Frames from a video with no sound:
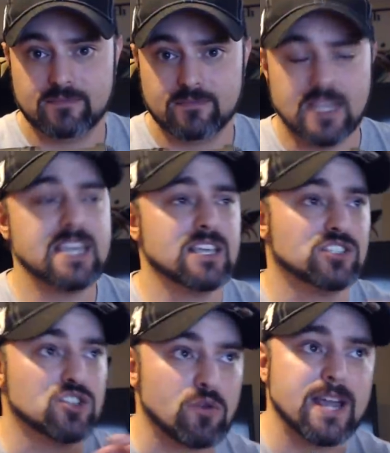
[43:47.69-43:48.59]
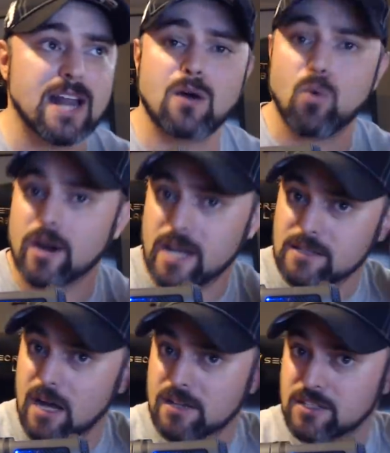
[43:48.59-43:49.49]
He is great at what he
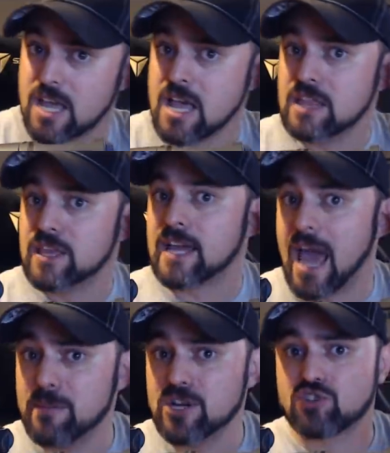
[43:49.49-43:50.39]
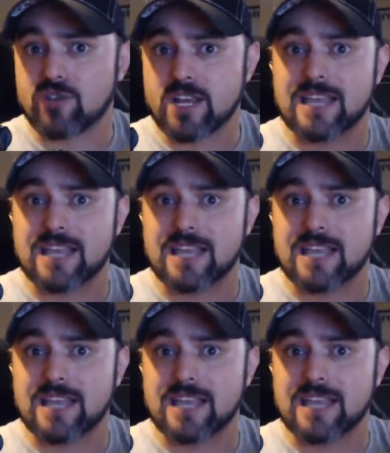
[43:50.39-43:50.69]
does. The chemistry